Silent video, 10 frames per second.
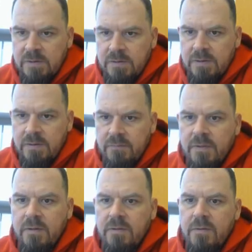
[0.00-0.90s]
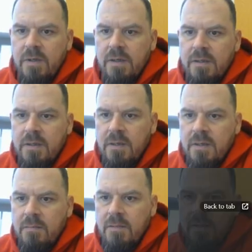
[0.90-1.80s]
Let's see if we can
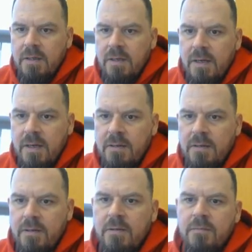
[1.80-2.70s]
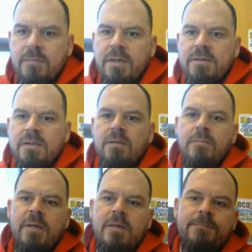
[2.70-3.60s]
do like that. There you go. I can see it a
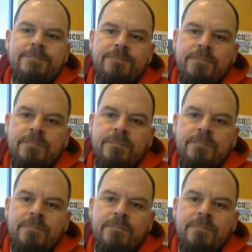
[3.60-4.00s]
little better.